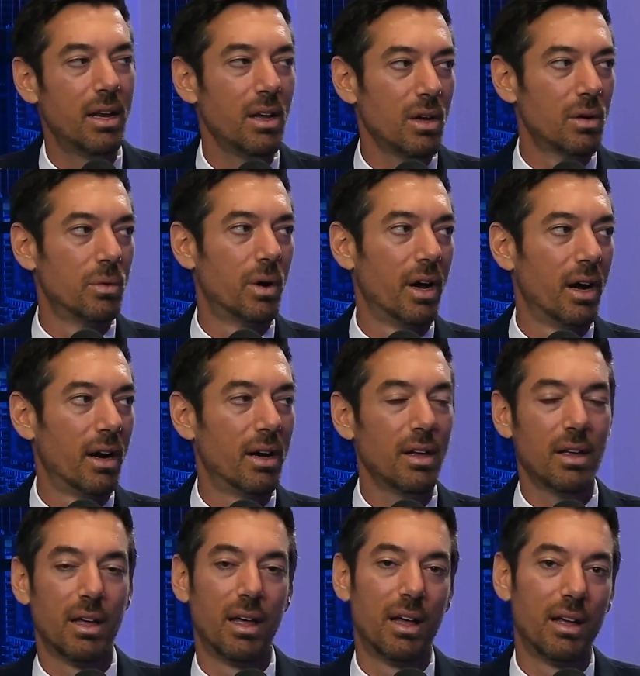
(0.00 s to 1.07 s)
Yeah. Where
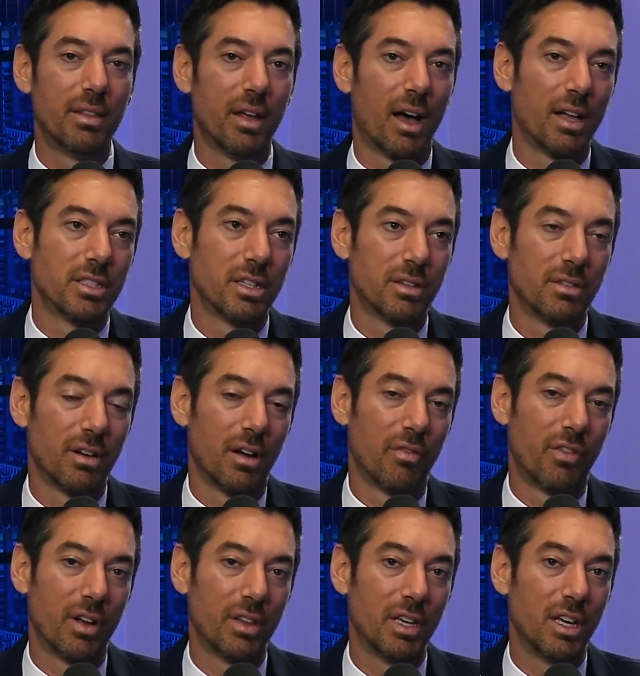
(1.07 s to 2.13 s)
uh, the odds are, are
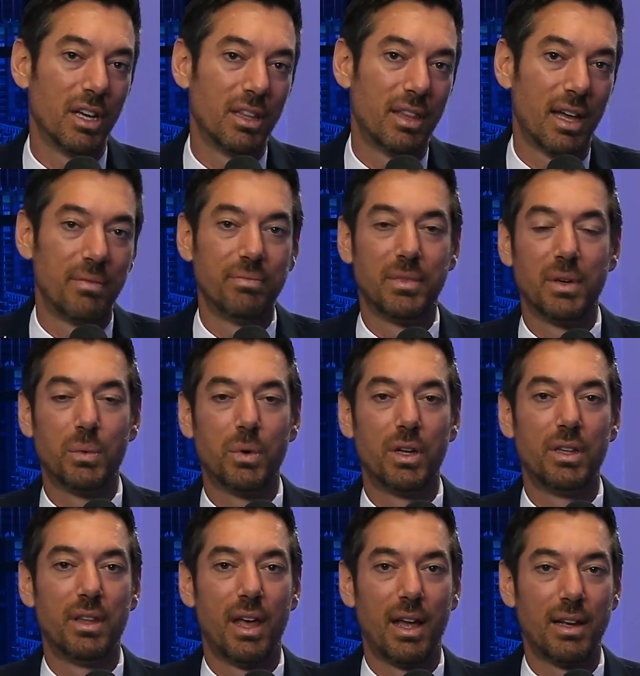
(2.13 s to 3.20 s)
fairly good that the
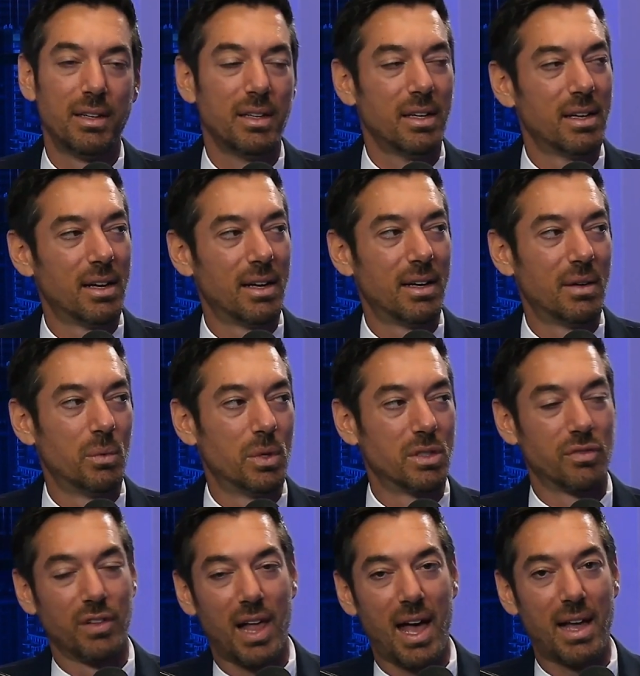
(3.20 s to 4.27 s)
one that uh, was
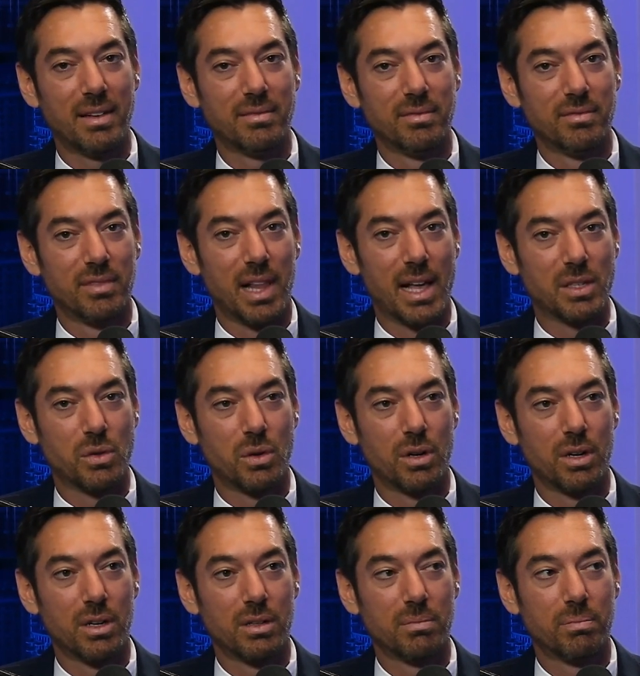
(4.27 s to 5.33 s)
flat last
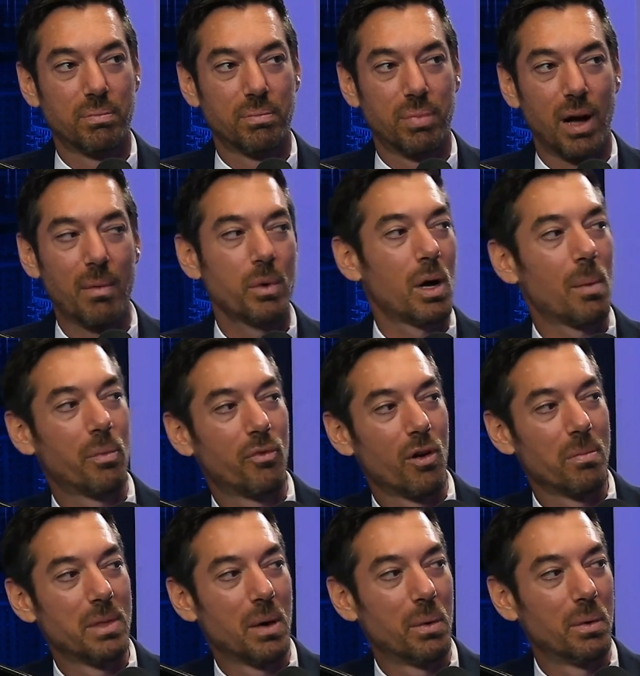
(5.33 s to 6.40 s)
quarter probably
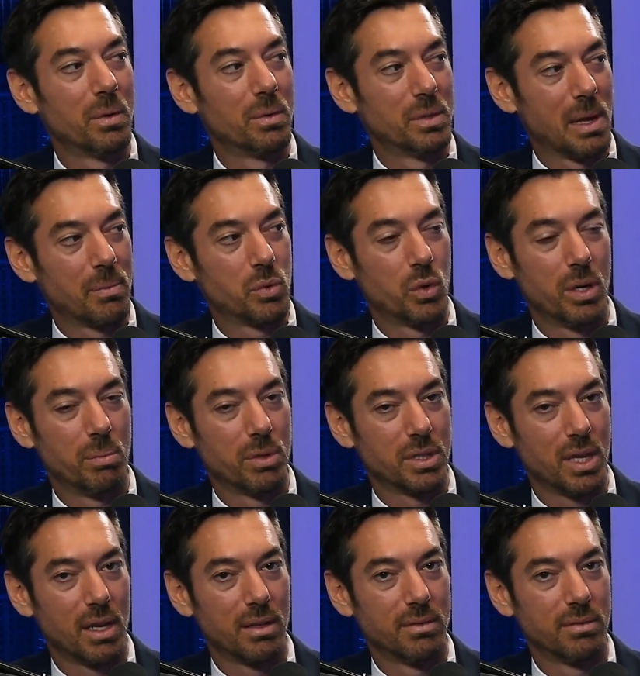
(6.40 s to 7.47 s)
outperformed that one was up twenty
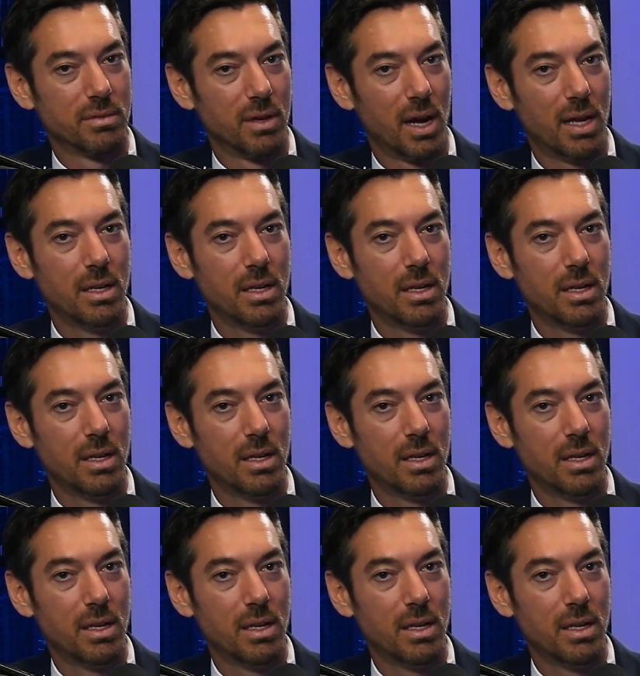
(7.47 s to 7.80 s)
percent. Right? Yeah.